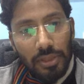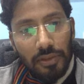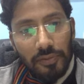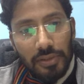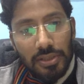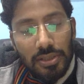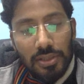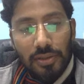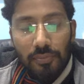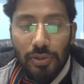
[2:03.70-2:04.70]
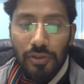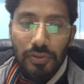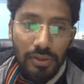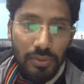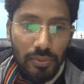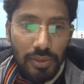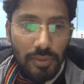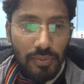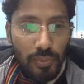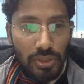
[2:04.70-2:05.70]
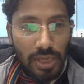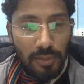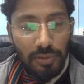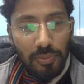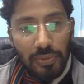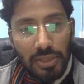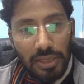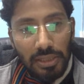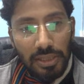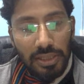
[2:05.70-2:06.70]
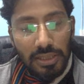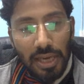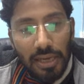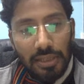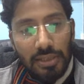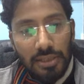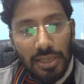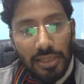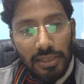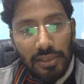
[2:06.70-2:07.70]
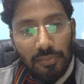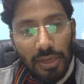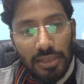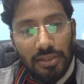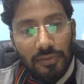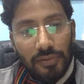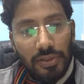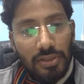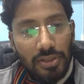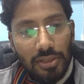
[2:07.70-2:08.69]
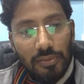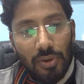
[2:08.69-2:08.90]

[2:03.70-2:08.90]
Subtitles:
difference between the two terms, which can be represented as either second term minus the first term,